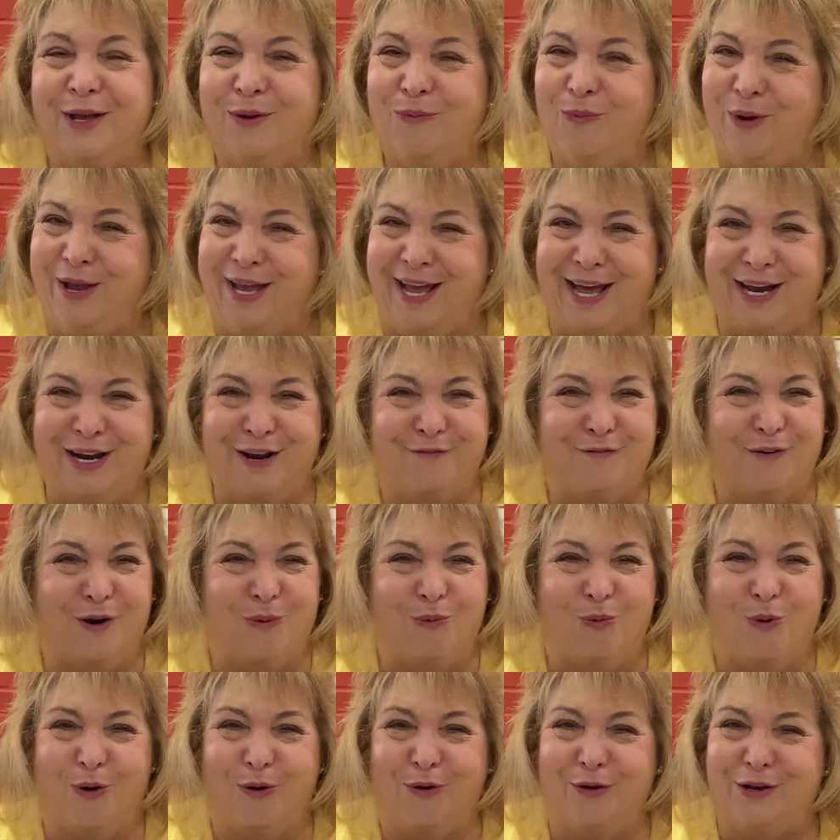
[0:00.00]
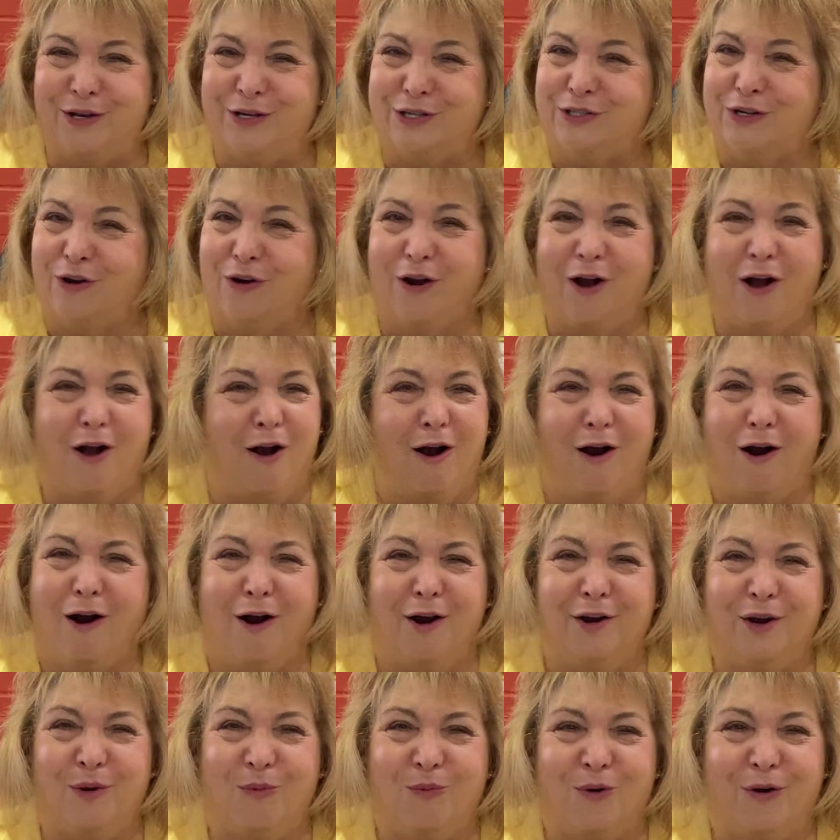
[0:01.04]
We NFR warriors are hard
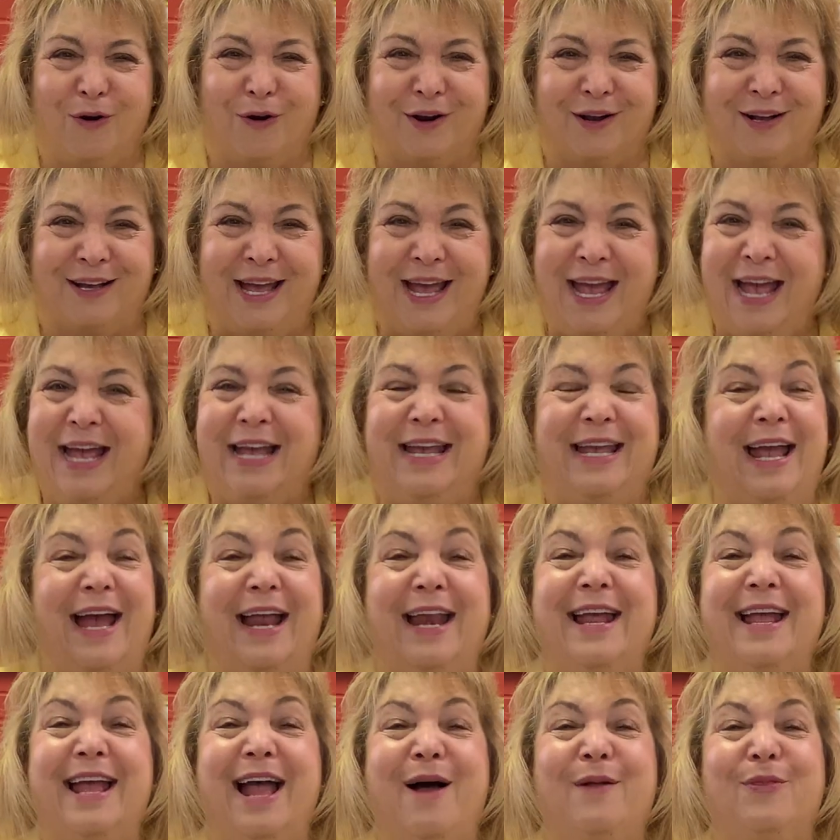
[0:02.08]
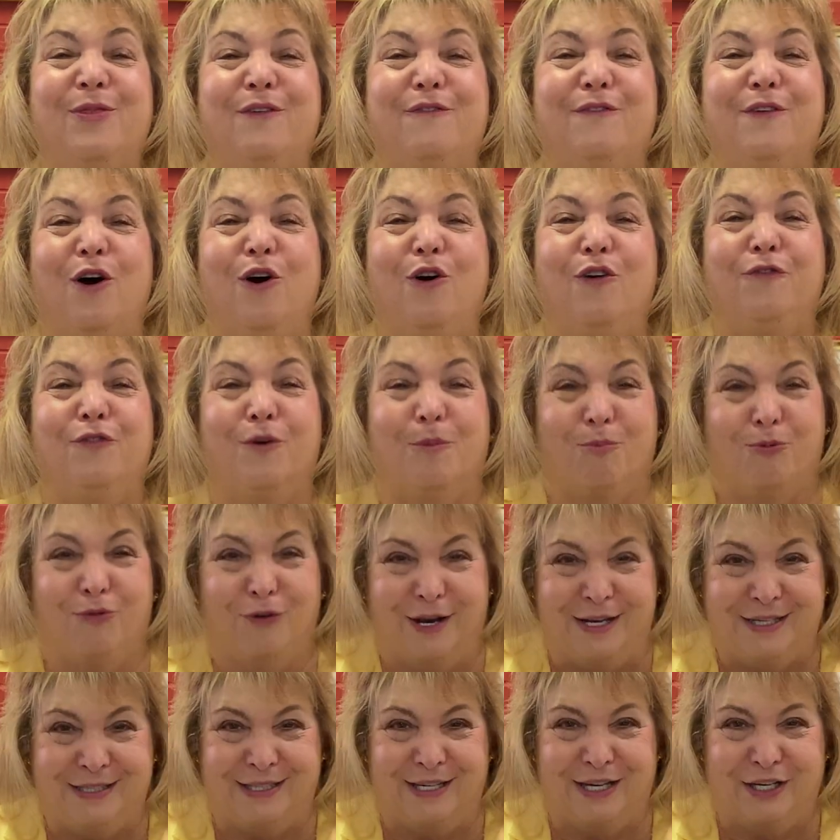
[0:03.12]
at work getting out the vote for
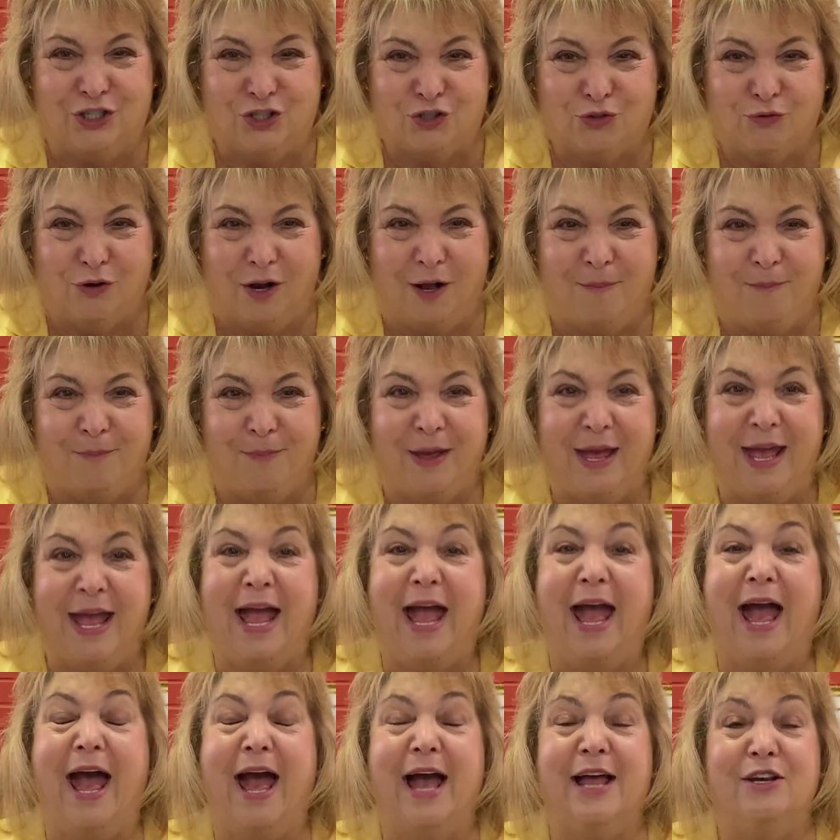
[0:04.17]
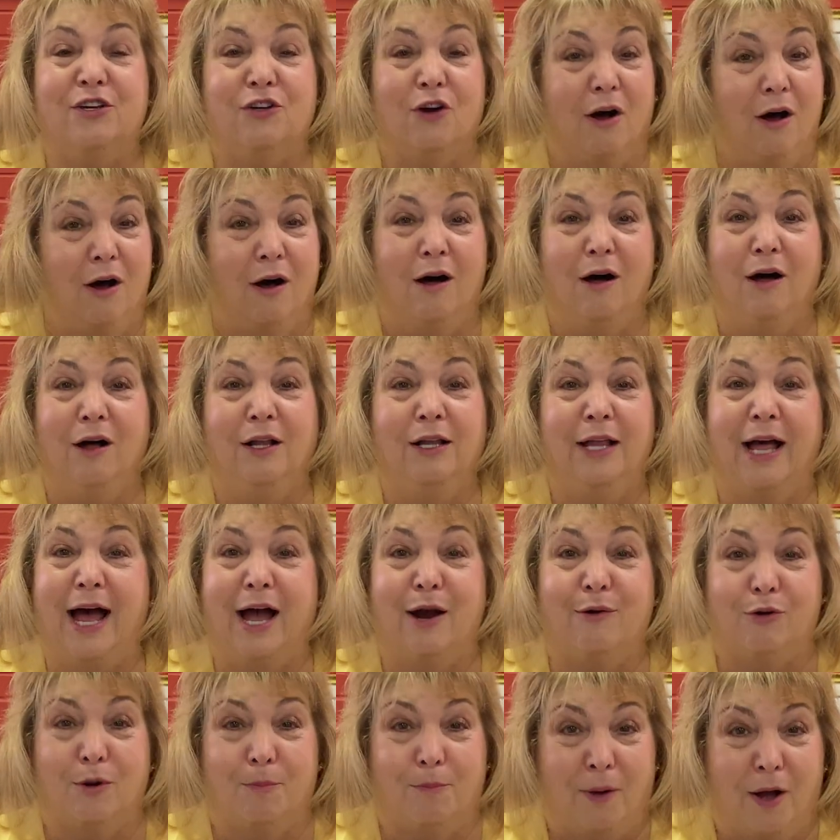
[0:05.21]
President Trump and all
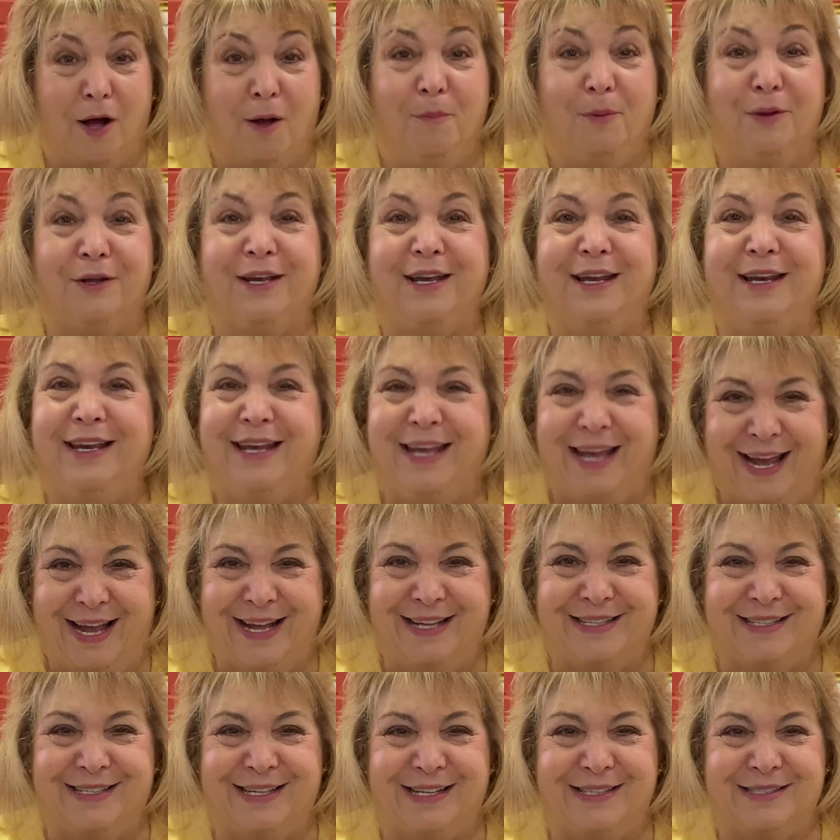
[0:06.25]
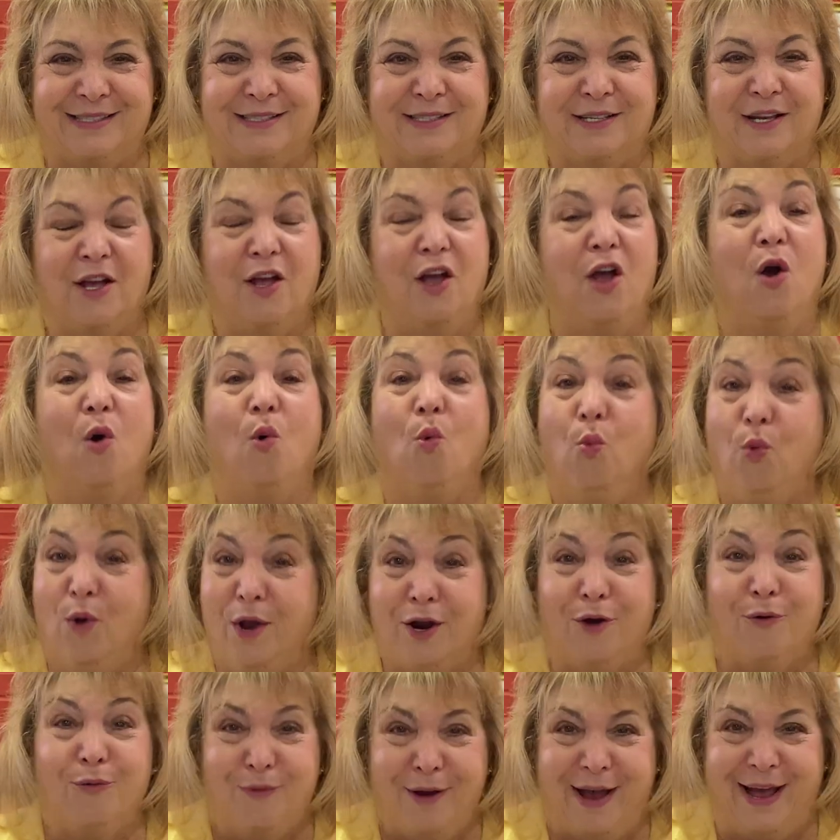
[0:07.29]
our Republican candidates.
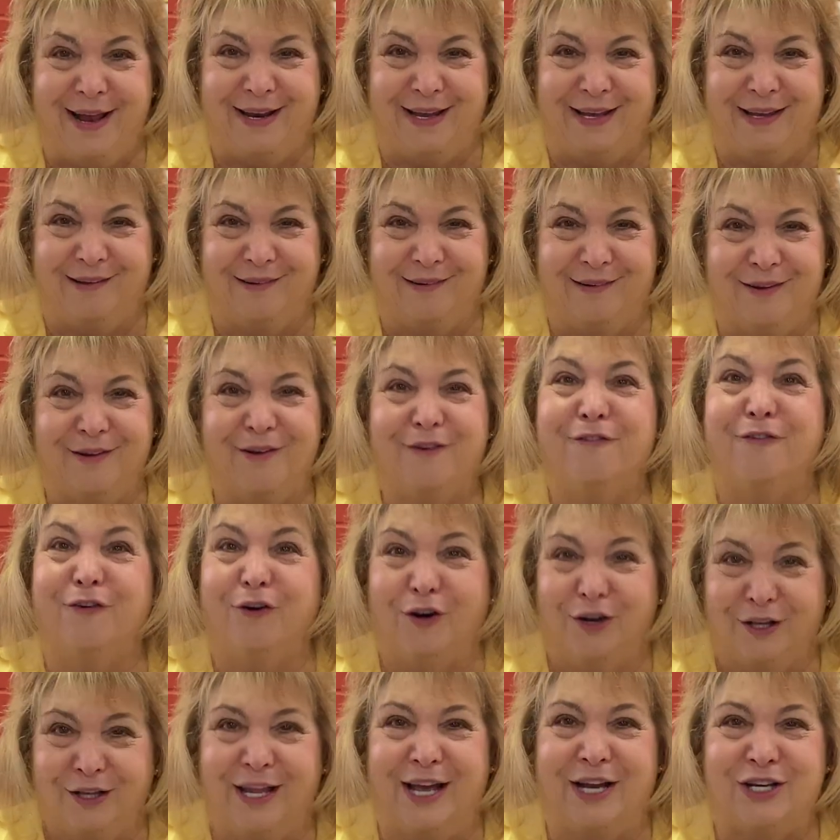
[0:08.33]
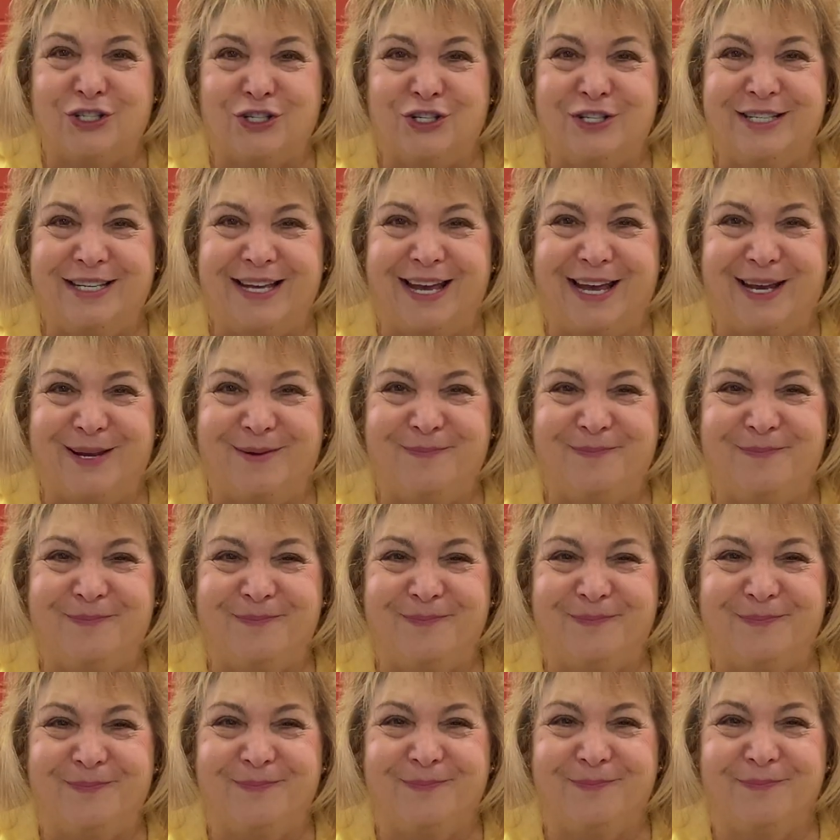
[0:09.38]
We're ready for Election Day.
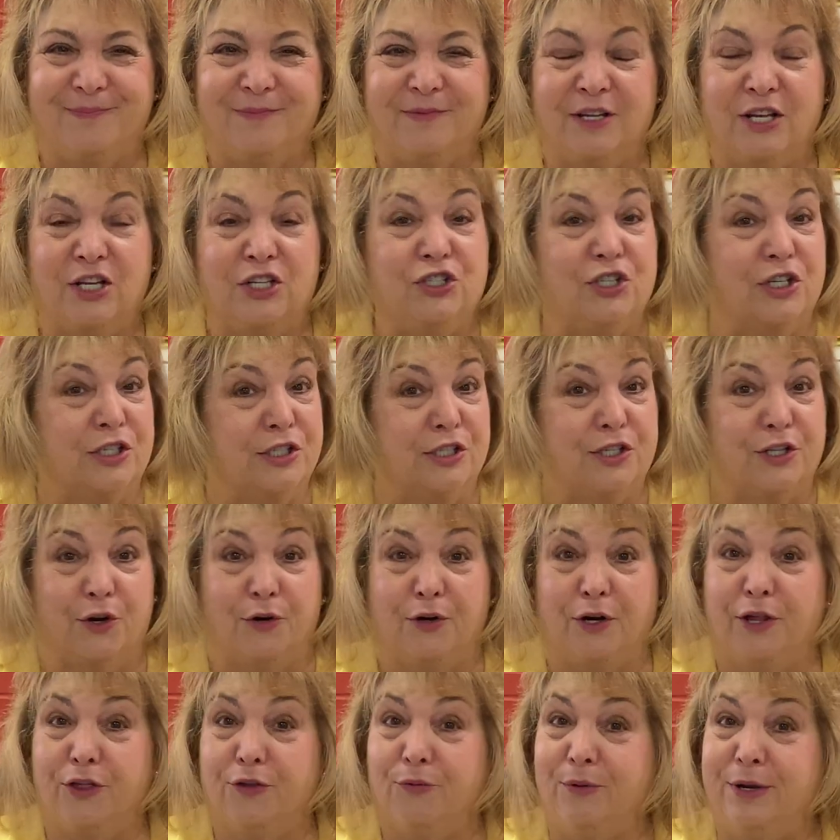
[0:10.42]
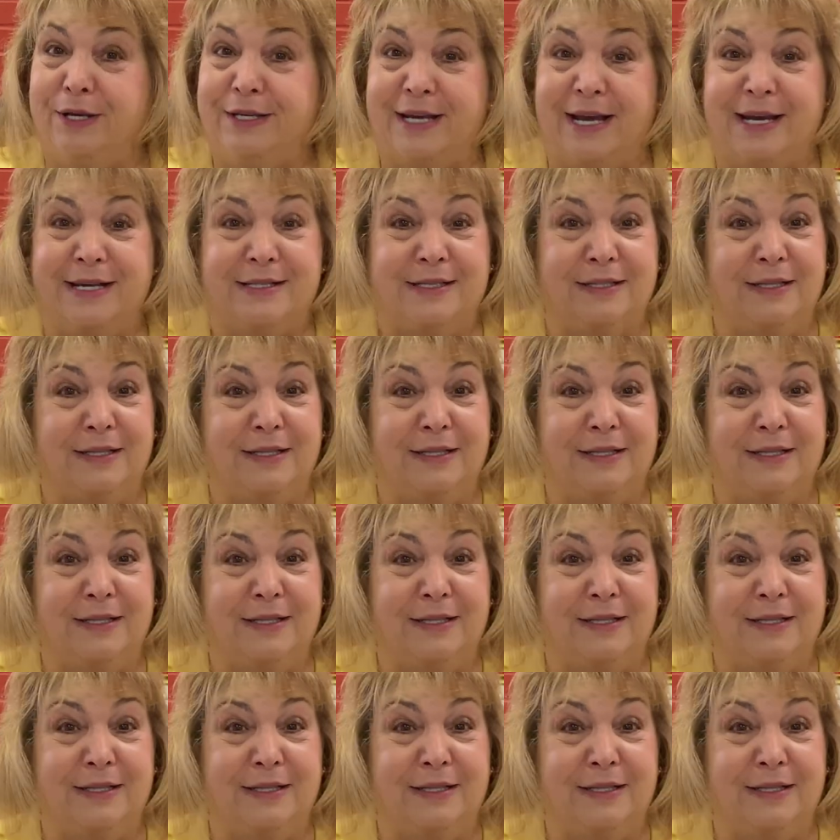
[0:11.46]
Just 33 days